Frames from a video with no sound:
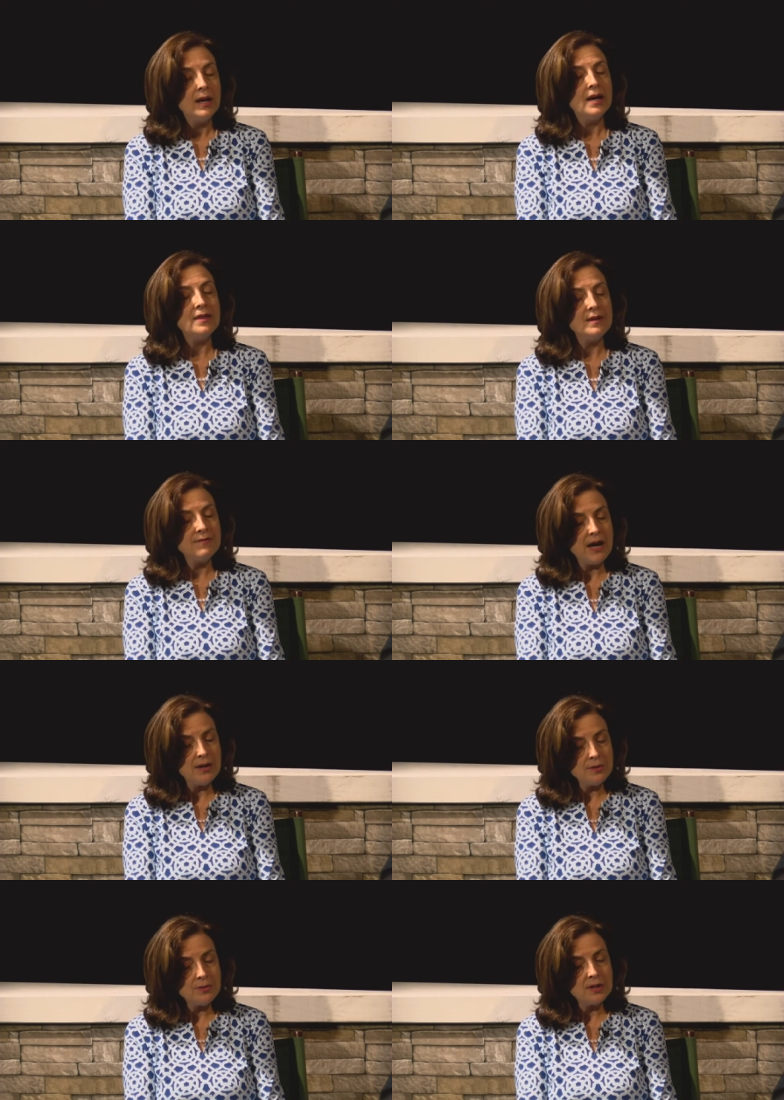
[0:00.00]
and they
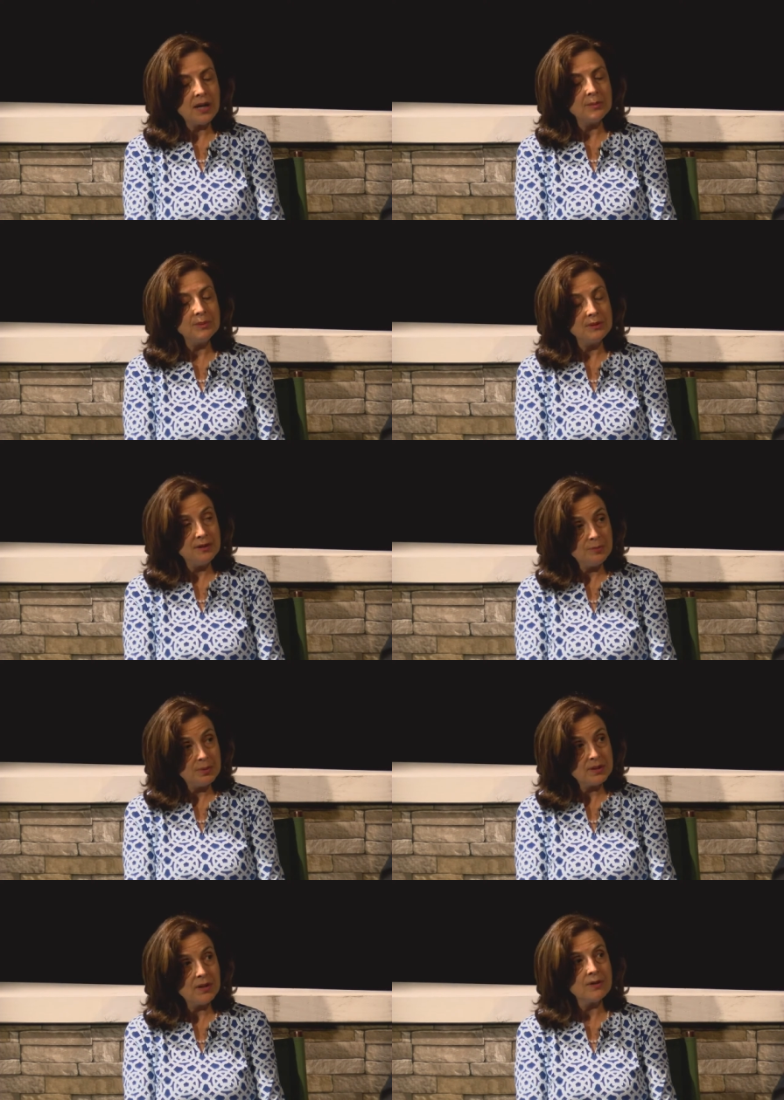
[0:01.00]
value it, I believe,
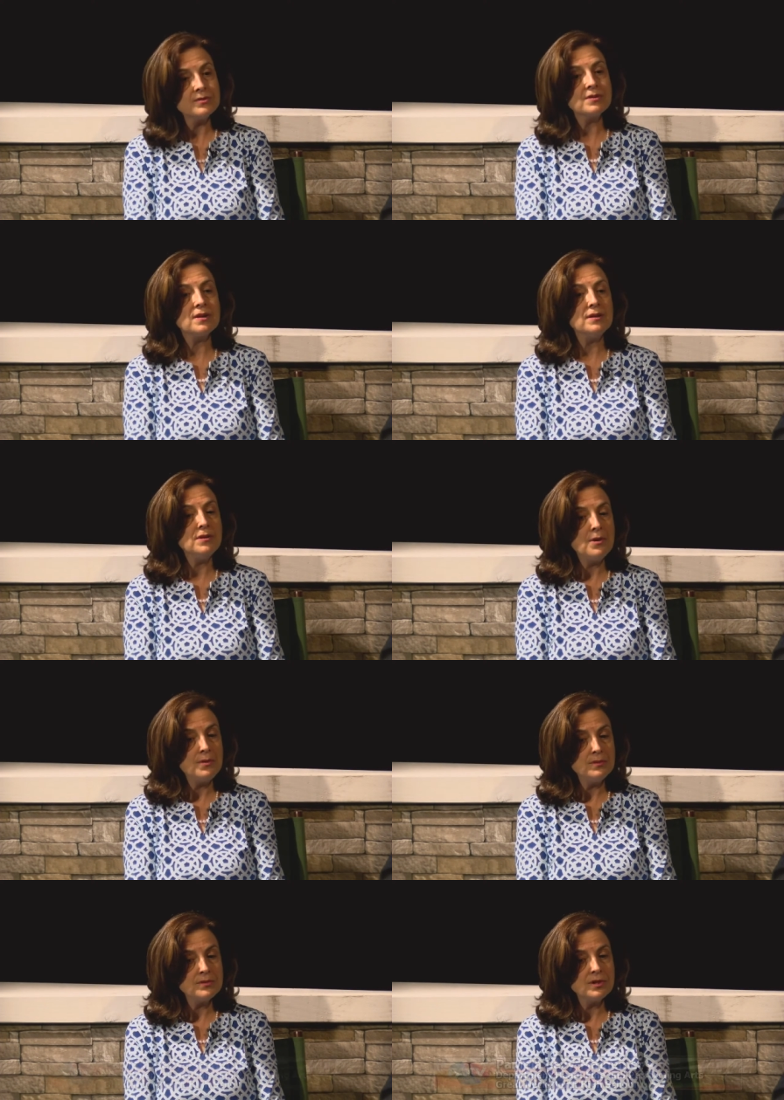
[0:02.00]
because they
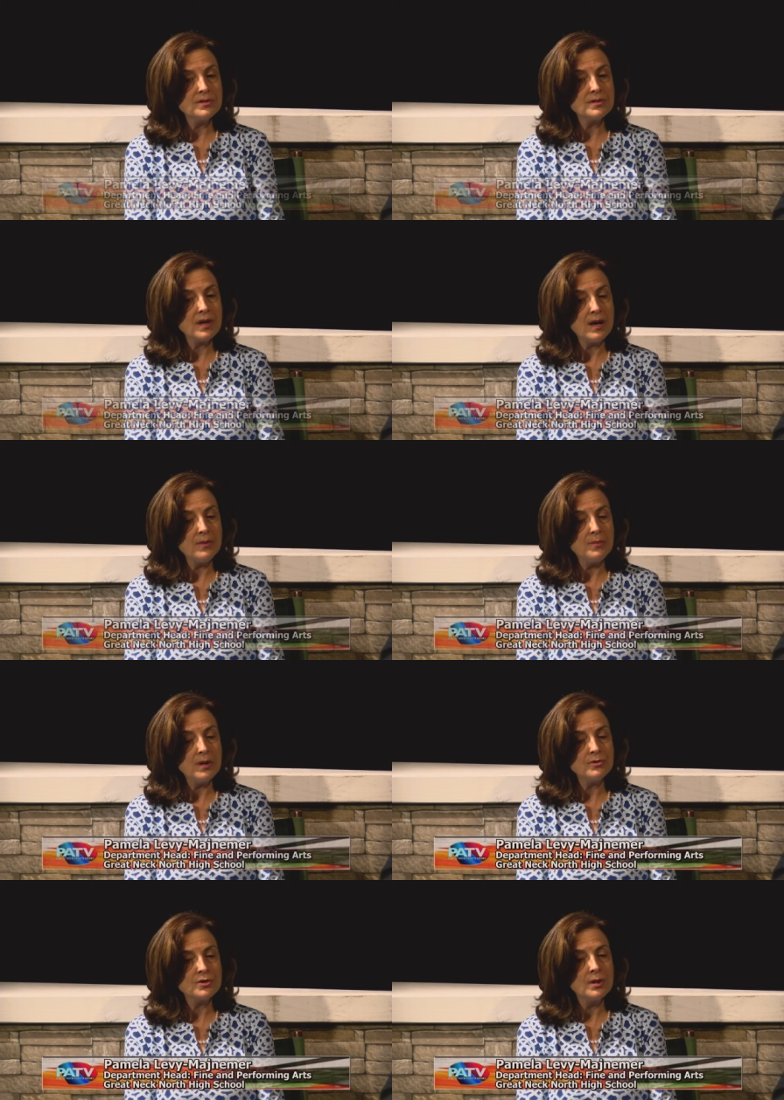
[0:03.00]
know just how
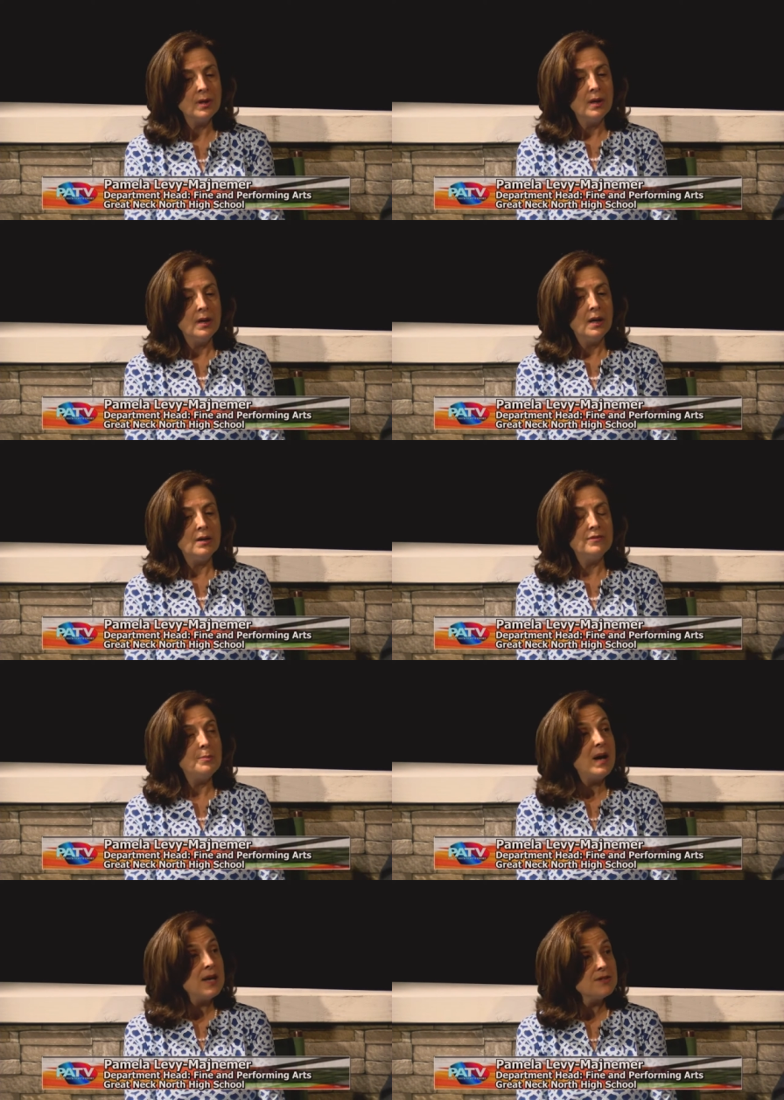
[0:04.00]
much of a
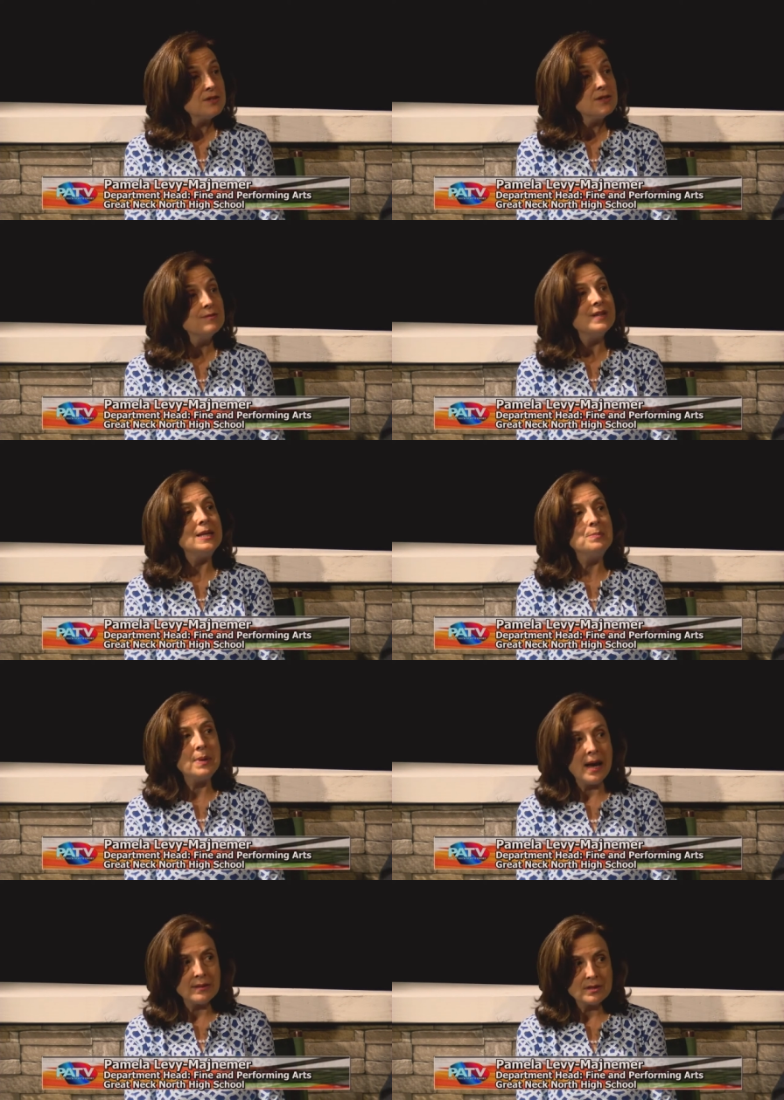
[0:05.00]
positive
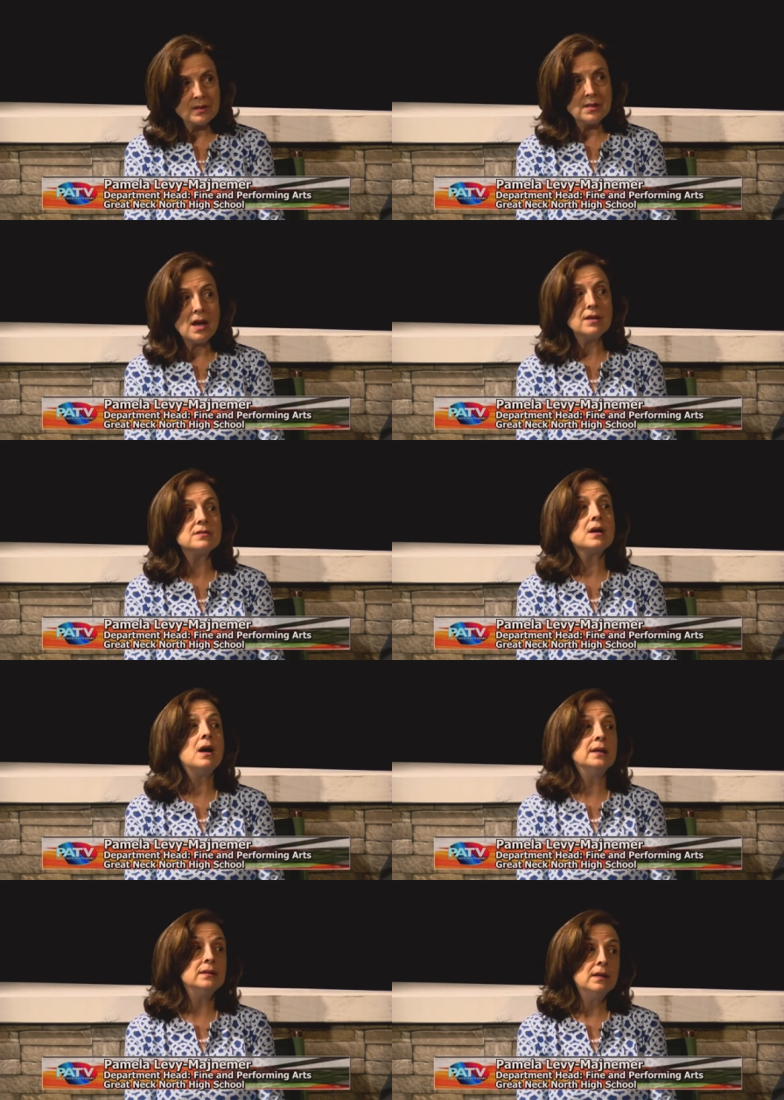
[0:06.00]
impact it has
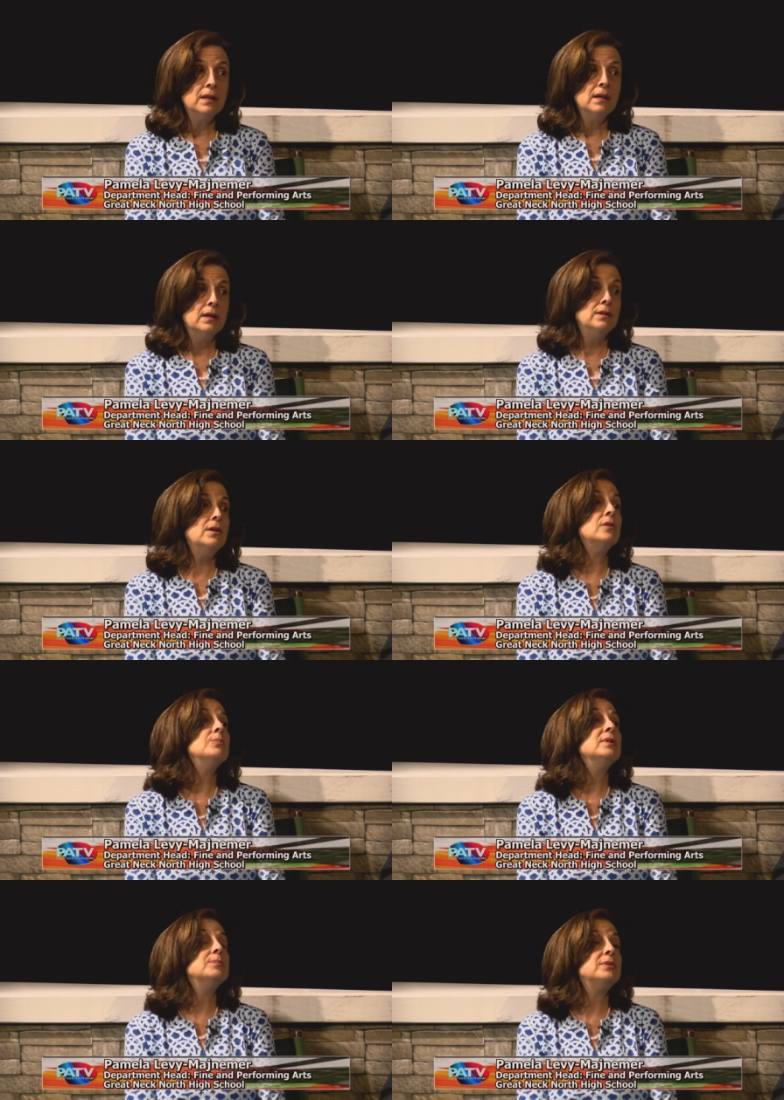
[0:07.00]
on young
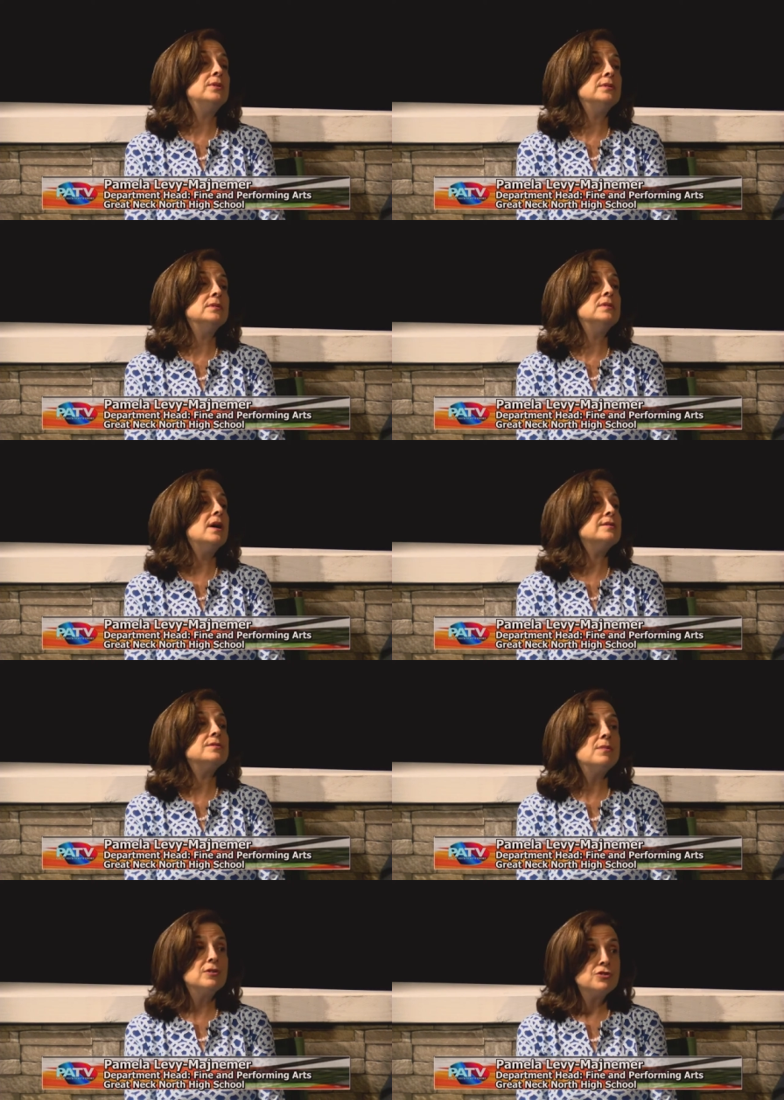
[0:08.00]
people, not to
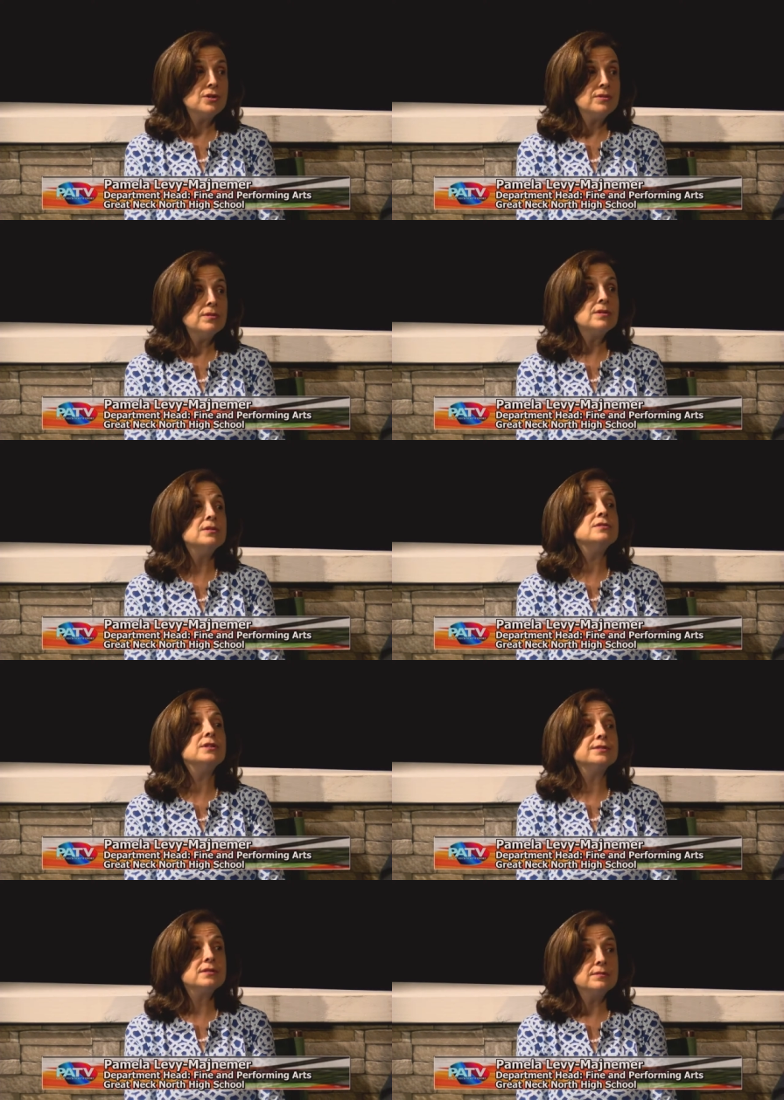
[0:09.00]
mention the
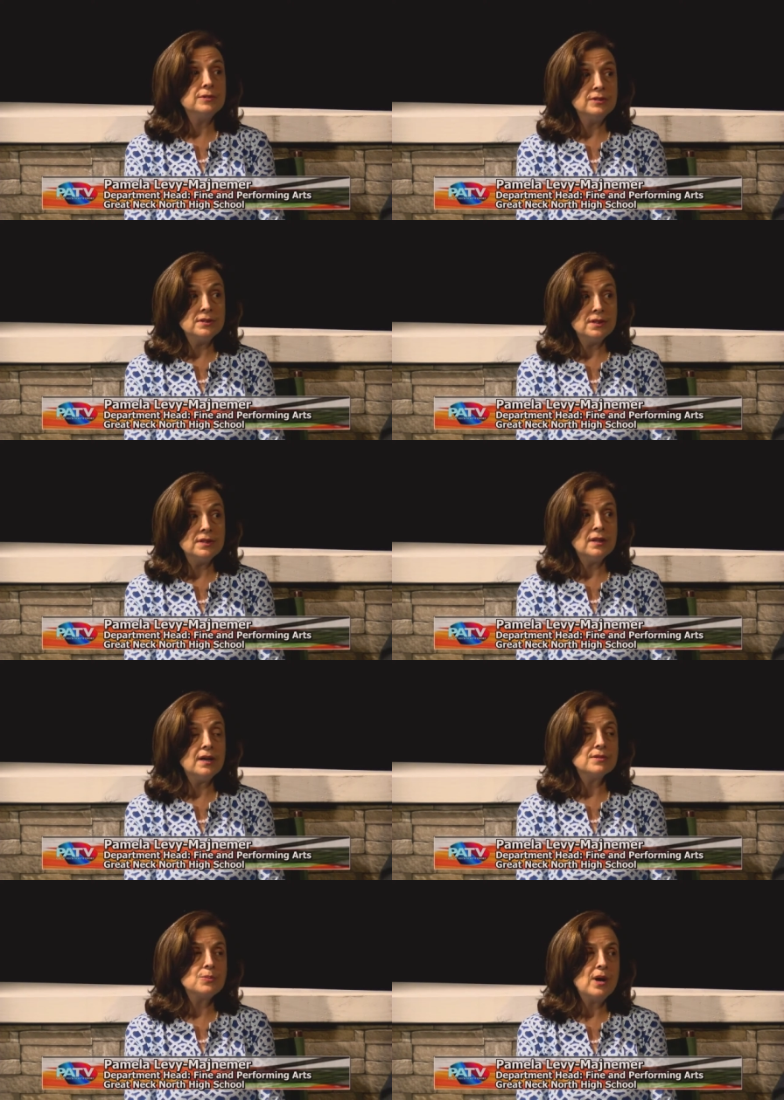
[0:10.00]
adult community
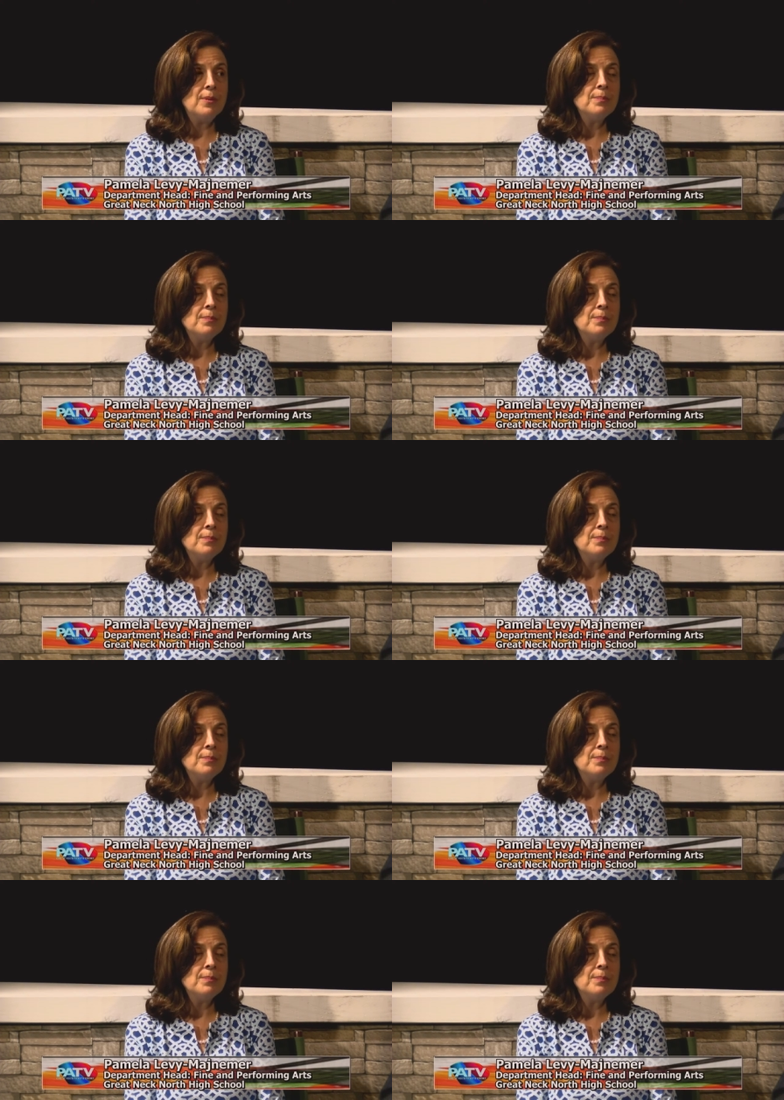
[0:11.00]
as well.